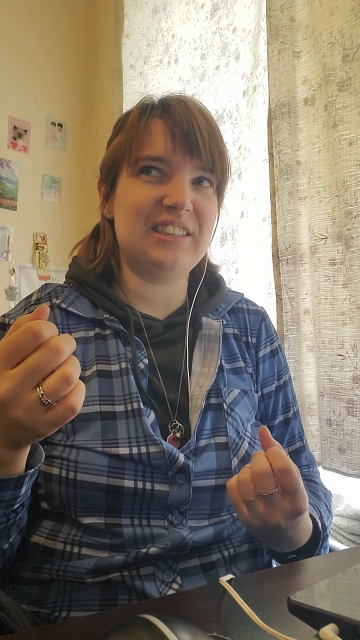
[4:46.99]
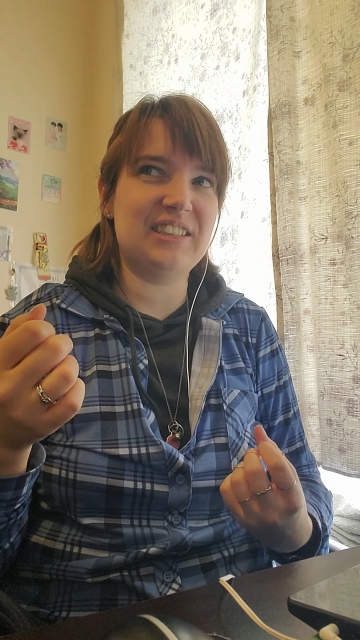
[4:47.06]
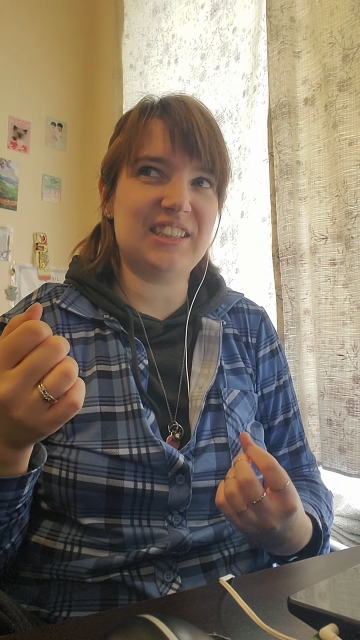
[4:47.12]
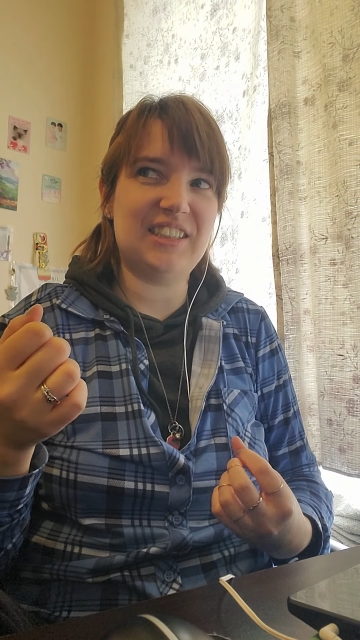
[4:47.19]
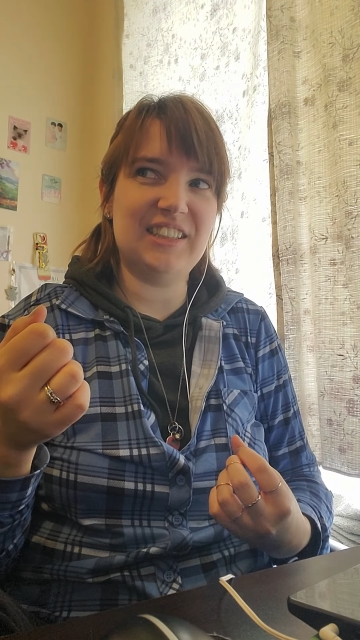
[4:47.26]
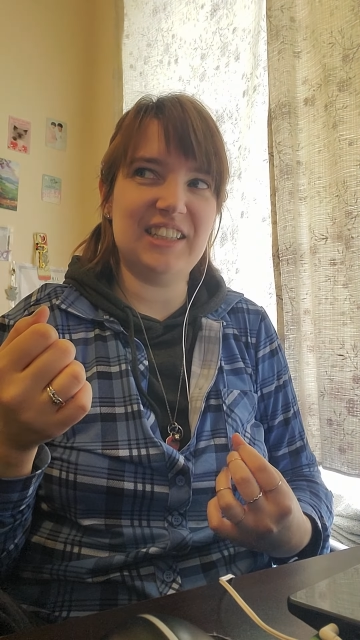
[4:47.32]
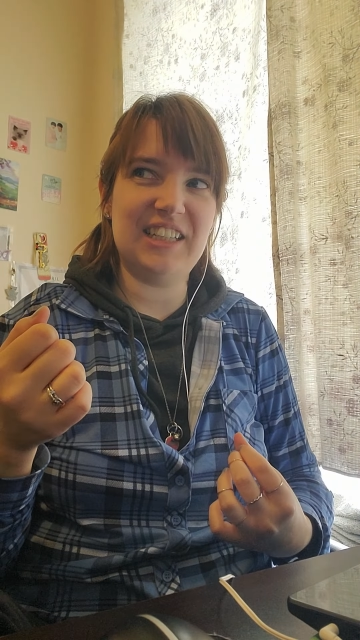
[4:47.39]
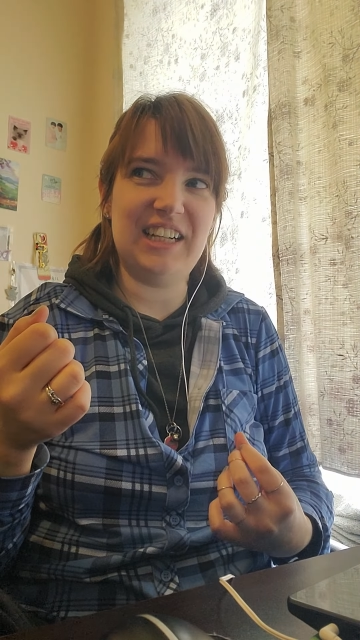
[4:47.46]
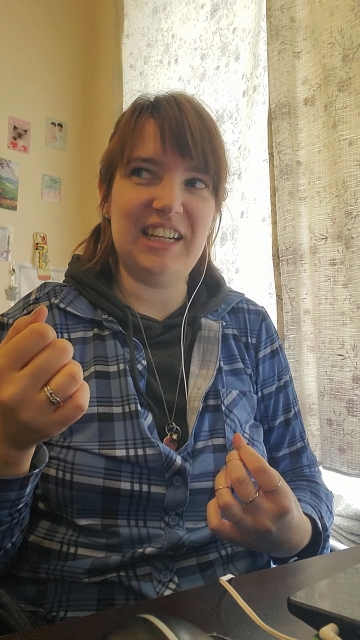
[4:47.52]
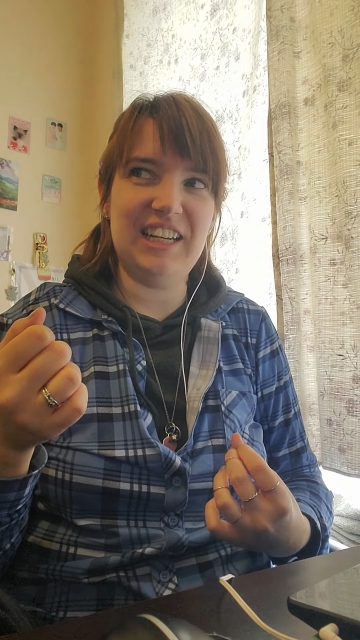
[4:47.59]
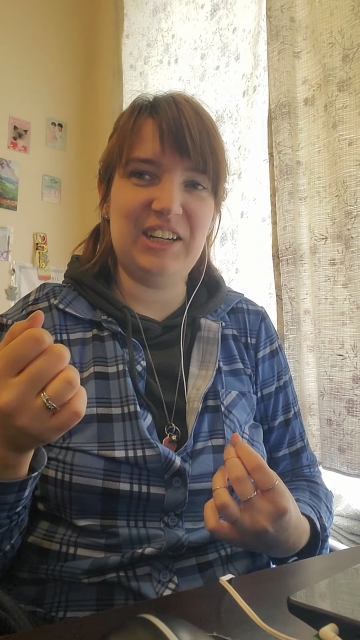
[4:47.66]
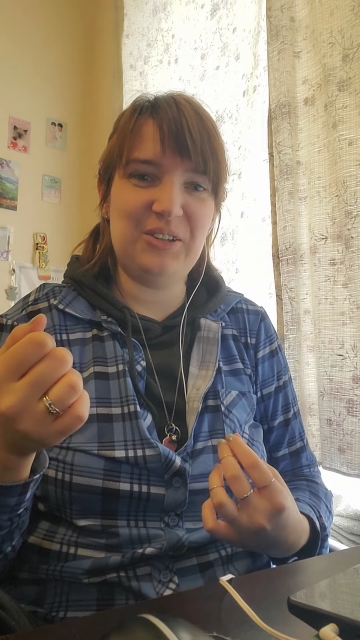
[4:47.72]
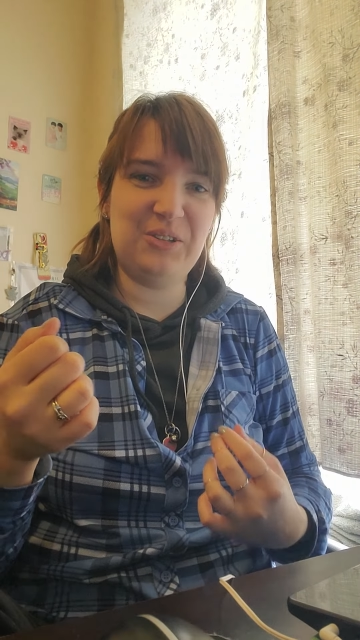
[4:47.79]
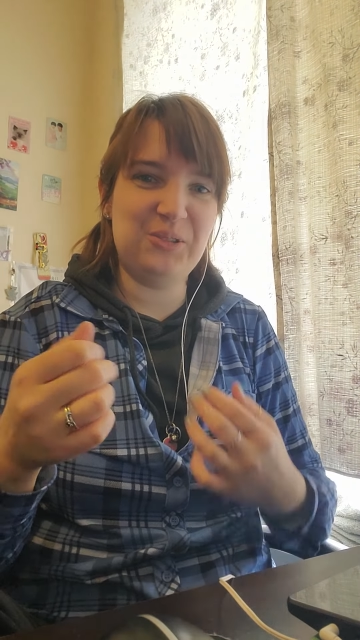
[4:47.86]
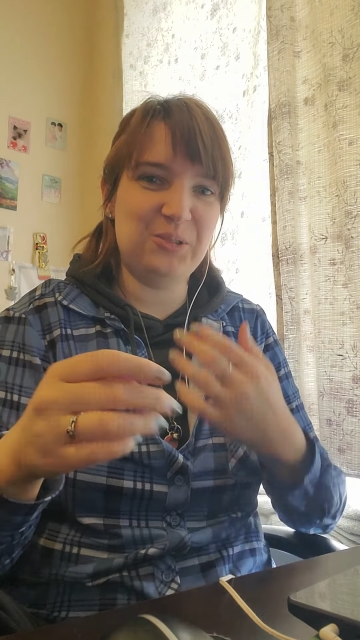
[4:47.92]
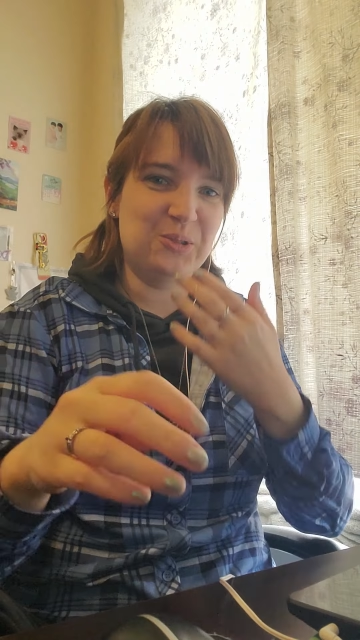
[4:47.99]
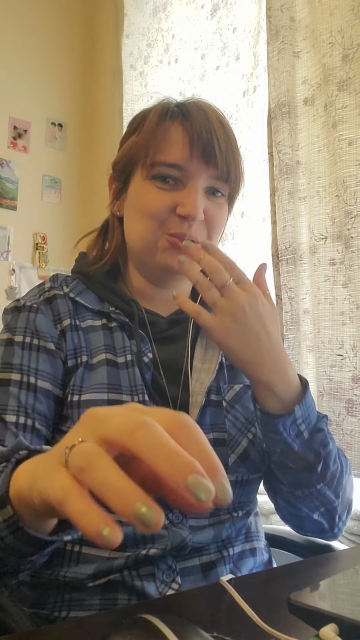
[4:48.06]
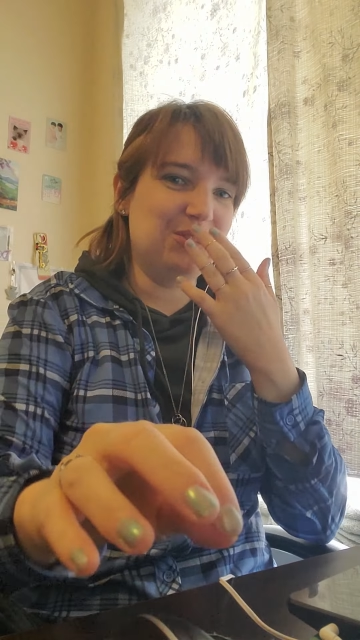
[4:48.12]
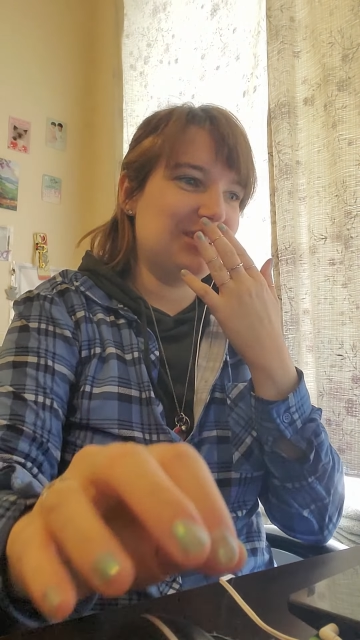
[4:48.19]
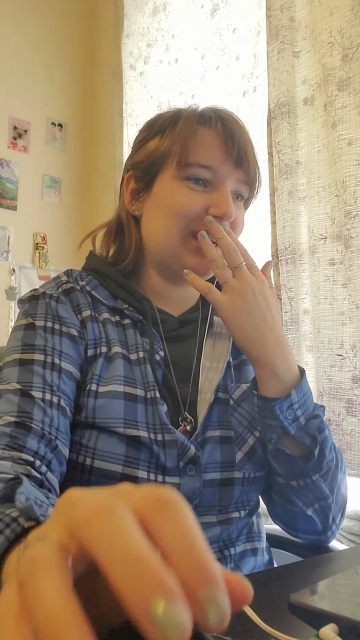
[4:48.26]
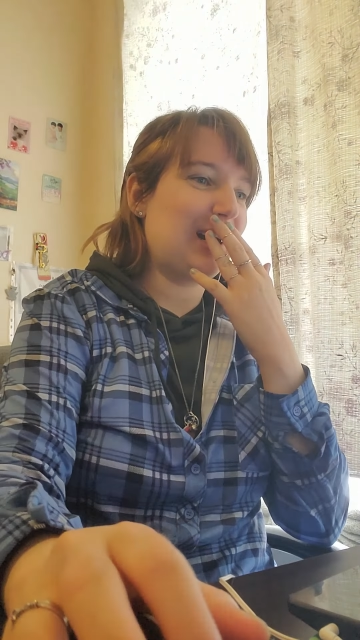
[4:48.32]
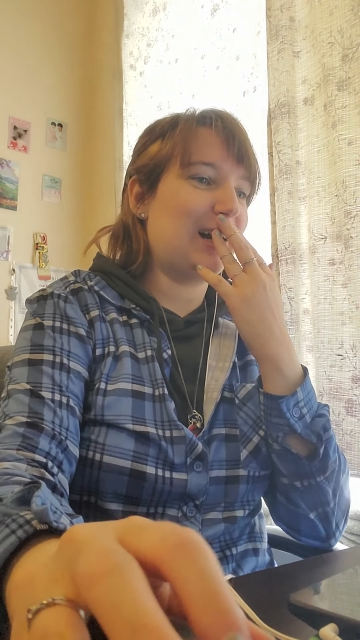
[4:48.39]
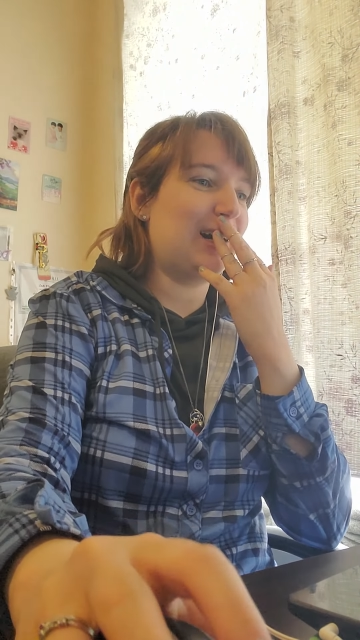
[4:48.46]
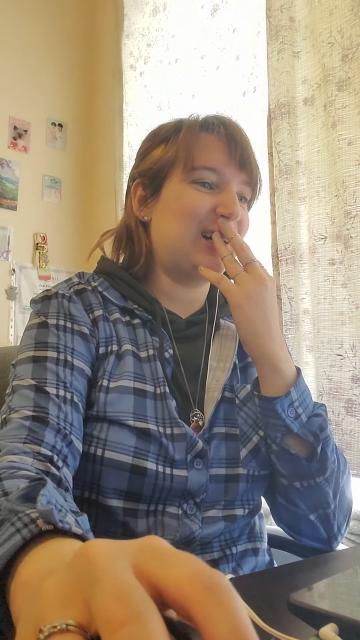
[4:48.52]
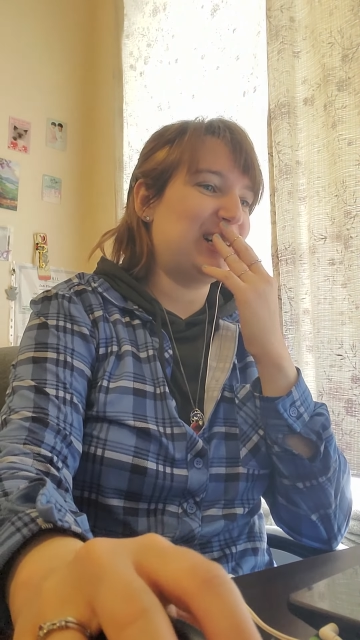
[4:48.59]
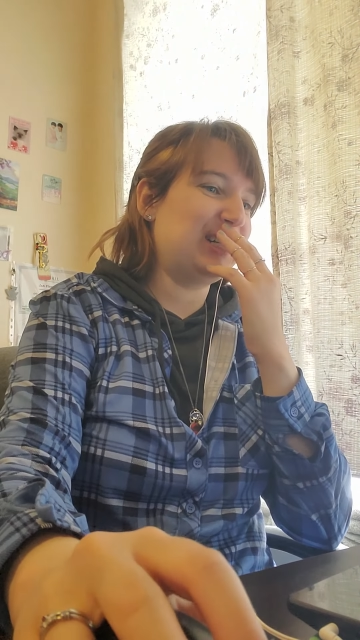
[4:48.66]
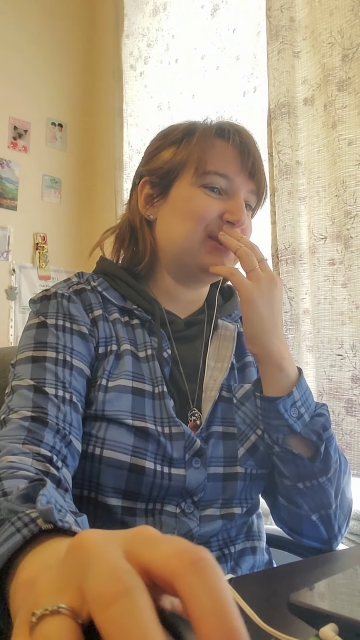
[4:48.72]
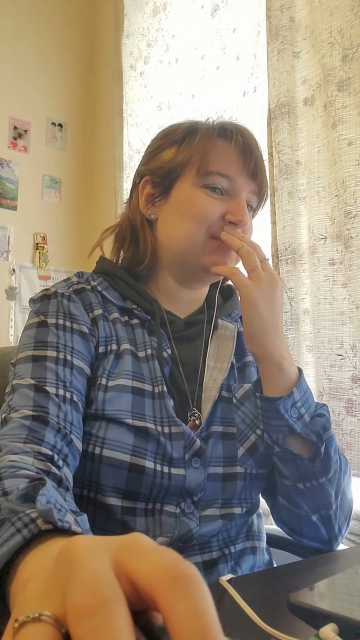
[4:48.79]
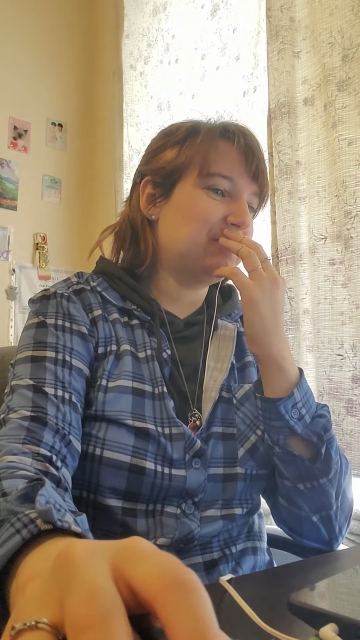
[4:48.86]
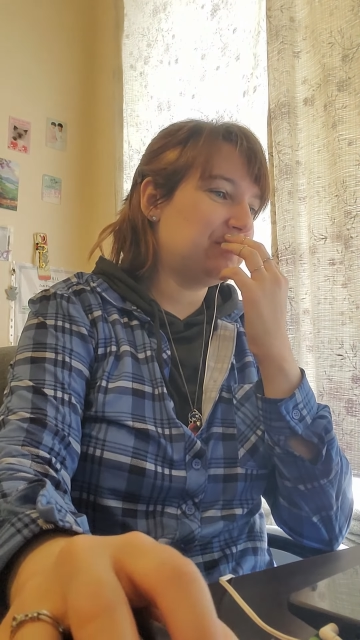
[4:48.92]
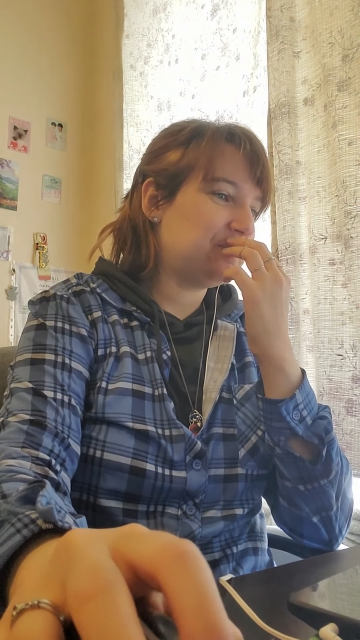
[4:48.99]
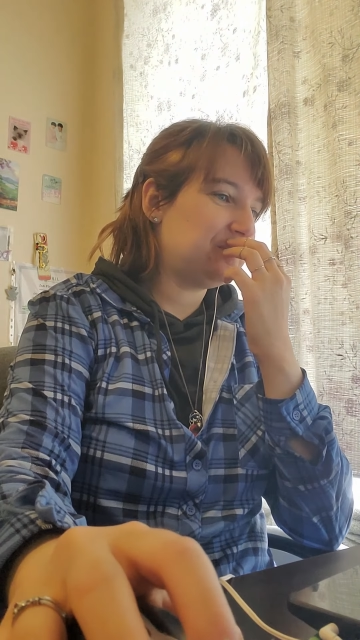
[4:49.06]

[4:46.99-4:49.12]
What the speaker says: song in a long time.